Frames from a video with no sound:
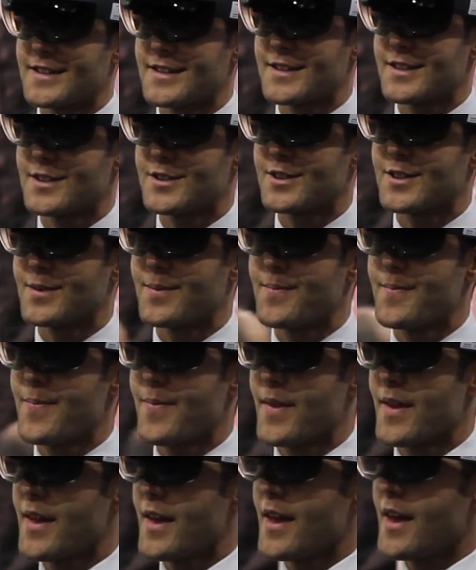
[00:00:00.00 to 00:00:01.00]
that's an issue.
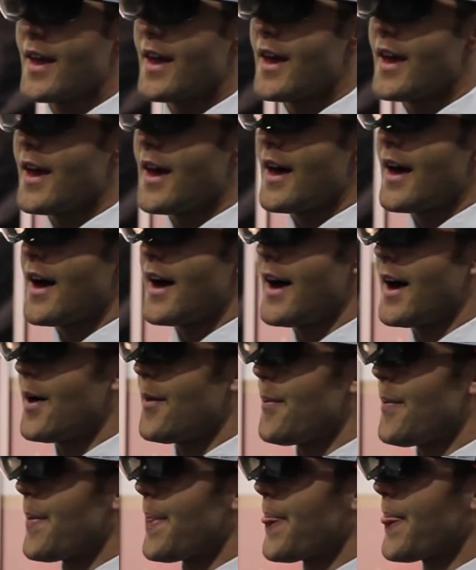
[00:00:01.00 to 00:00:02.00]

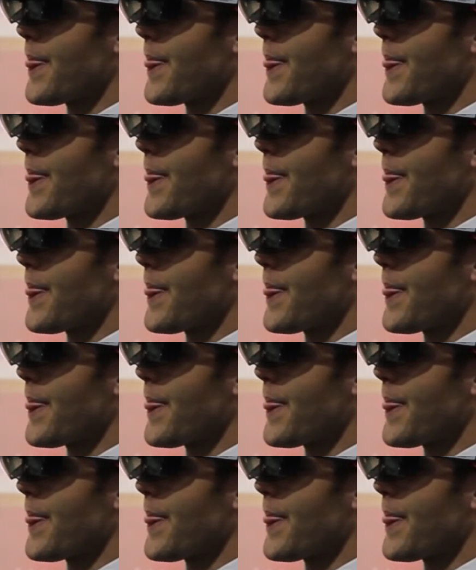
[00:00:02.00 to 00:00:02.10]
Um,